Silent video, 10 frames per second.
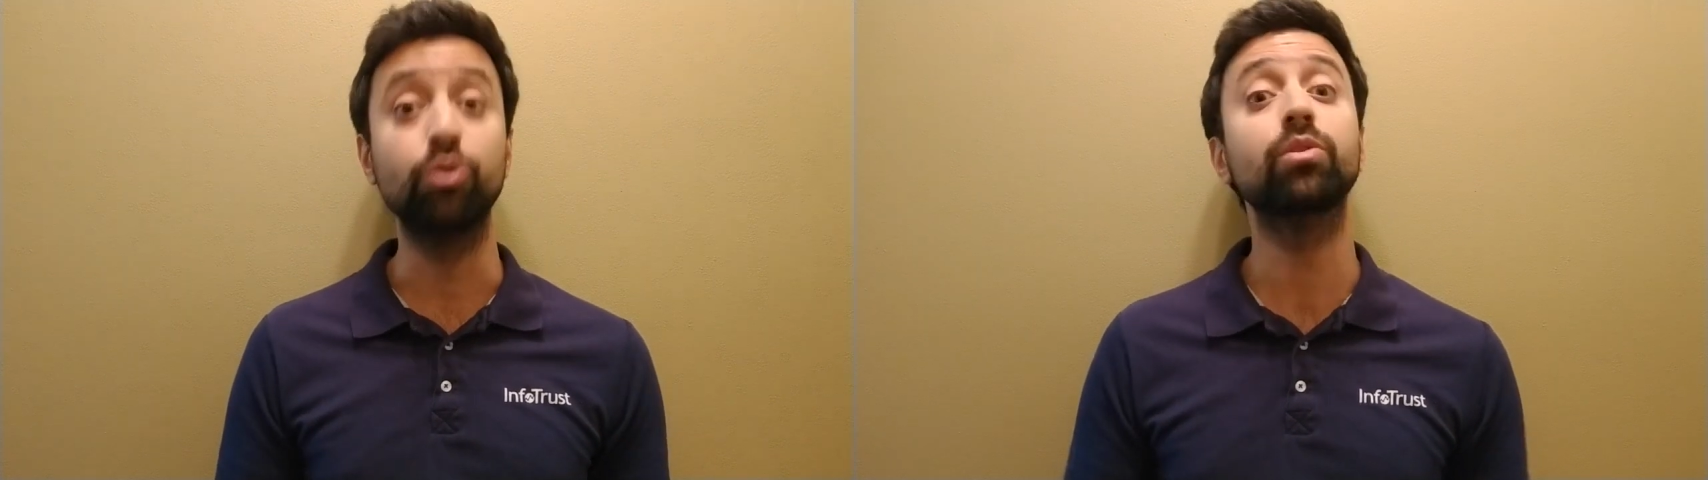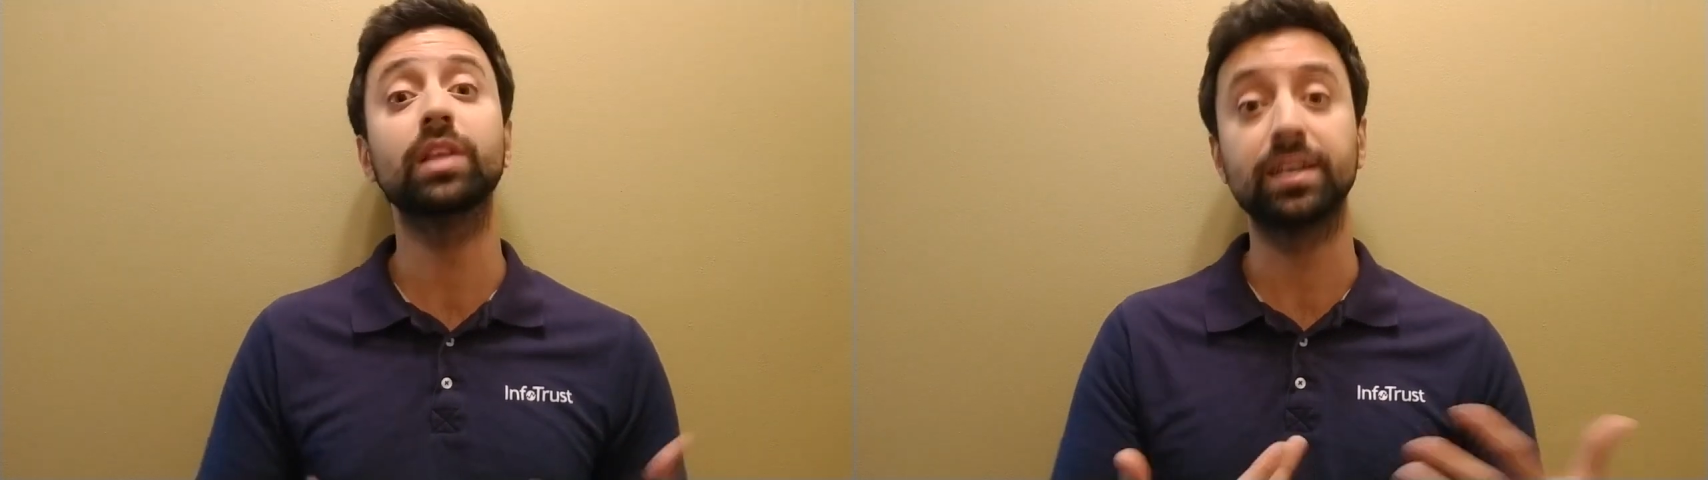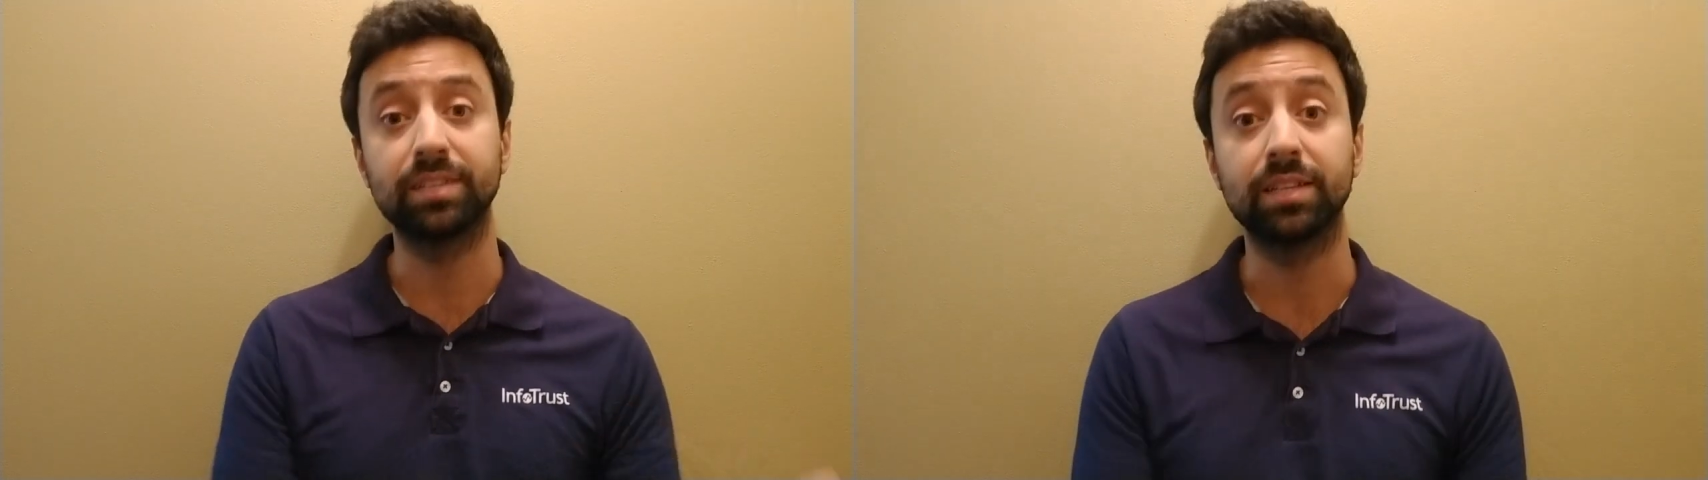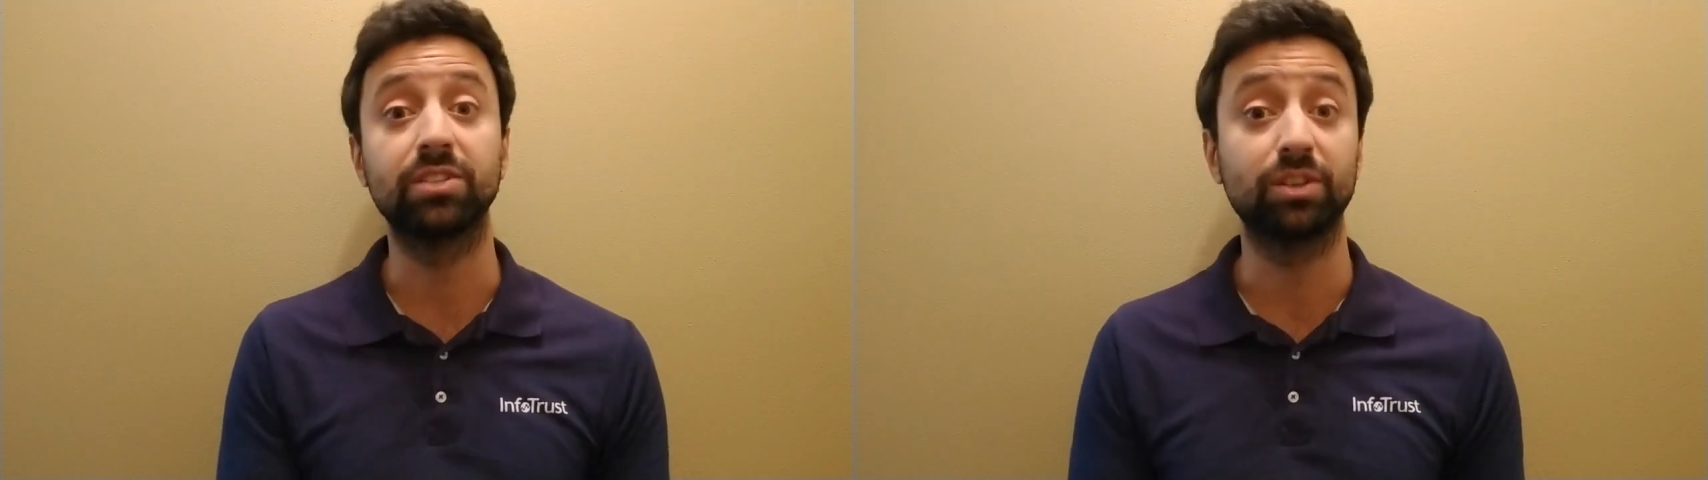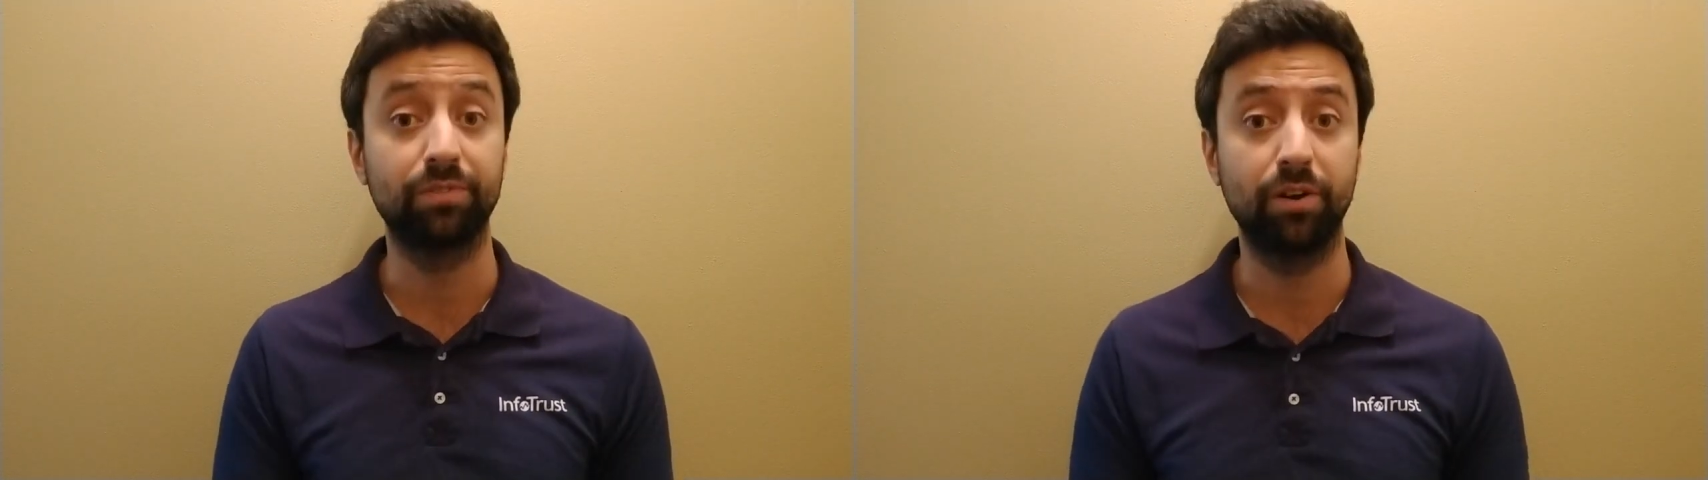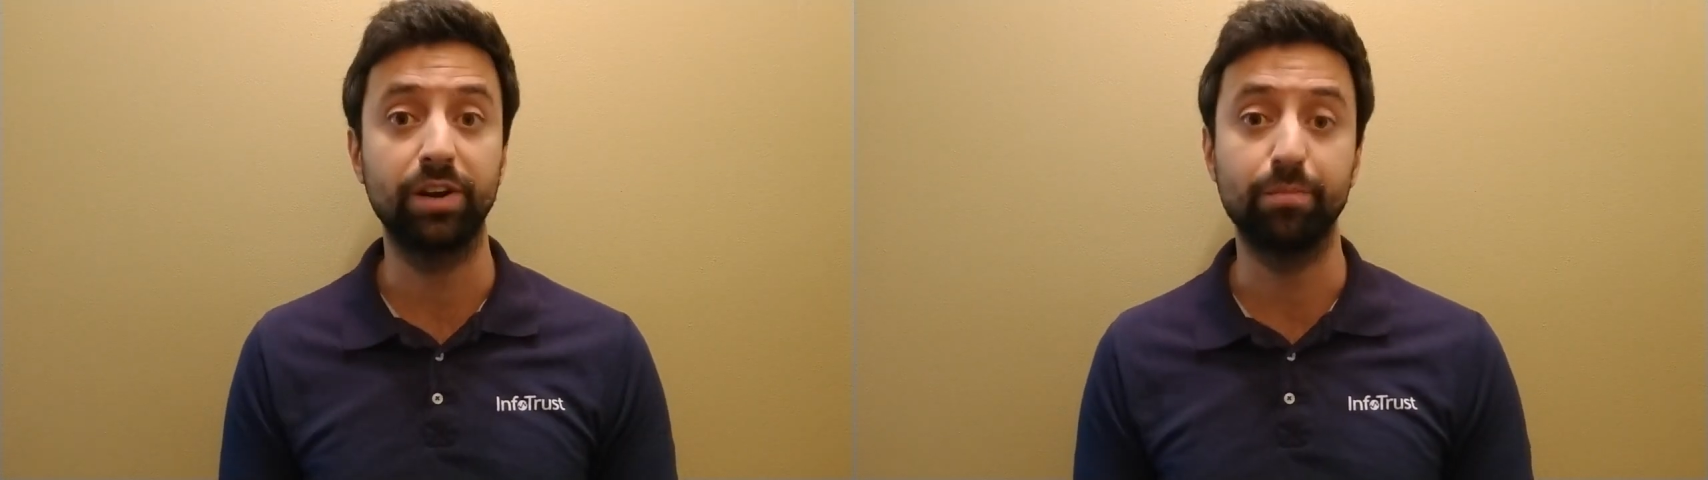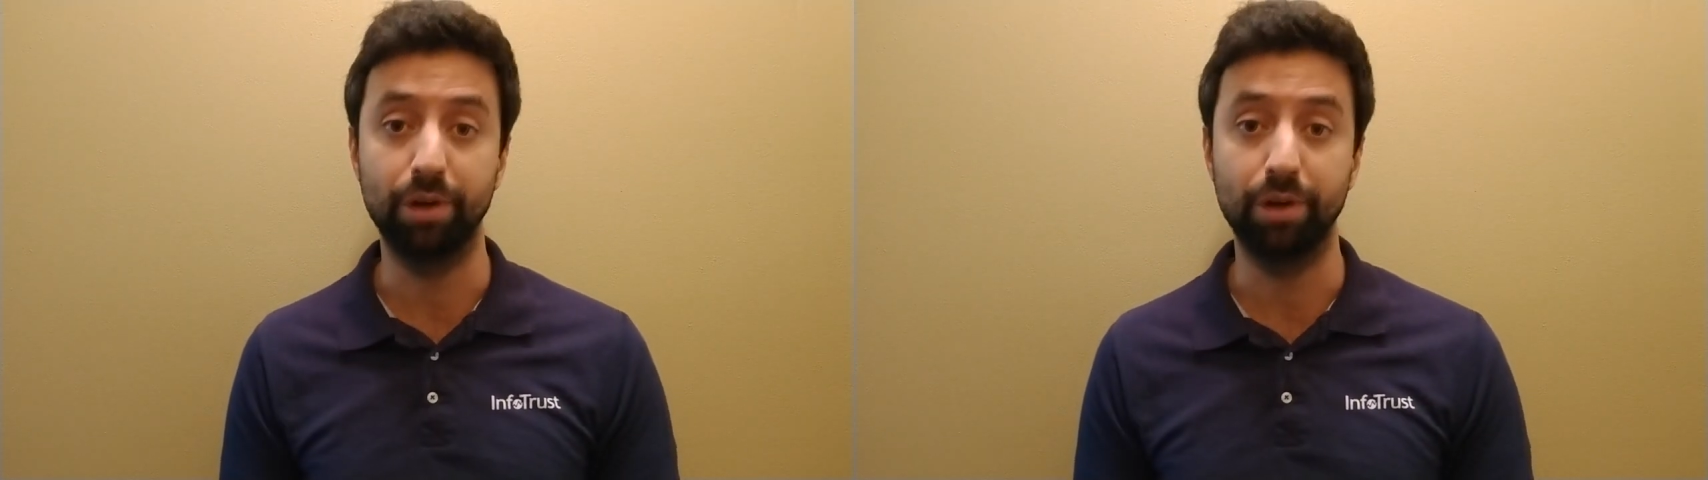utilizing the Safari